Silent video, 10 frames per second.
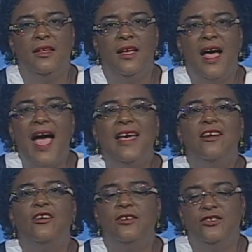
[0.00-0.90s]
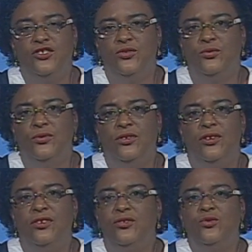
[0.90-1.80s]
I urge you,
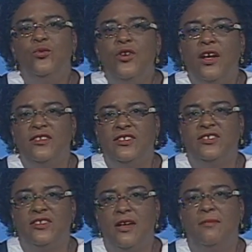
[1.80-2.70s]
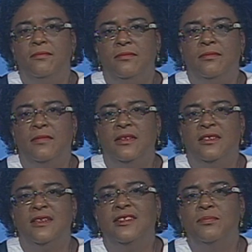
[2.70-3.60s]
do not succumb to
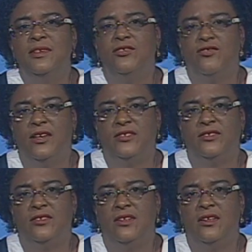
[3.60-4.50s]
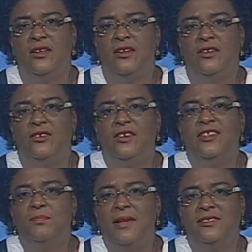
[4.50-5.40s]
this mistrust, to this
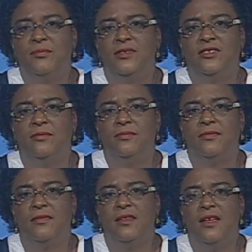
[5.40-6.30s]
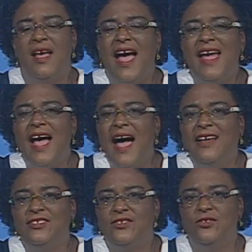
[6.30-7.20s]
pessimism. I
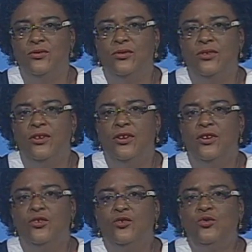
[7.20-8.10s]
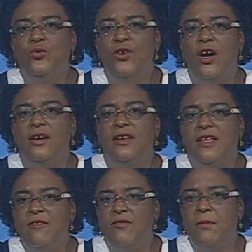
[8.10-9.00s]
ask you, do not
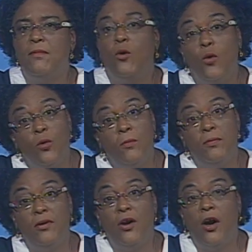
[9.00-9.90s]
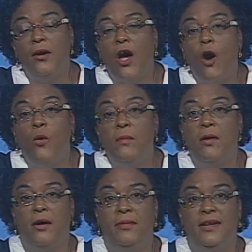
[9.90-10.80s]
give up hope on our
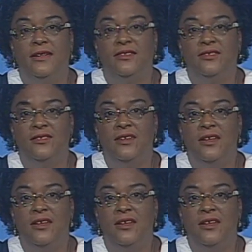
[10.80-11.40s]
Barbados.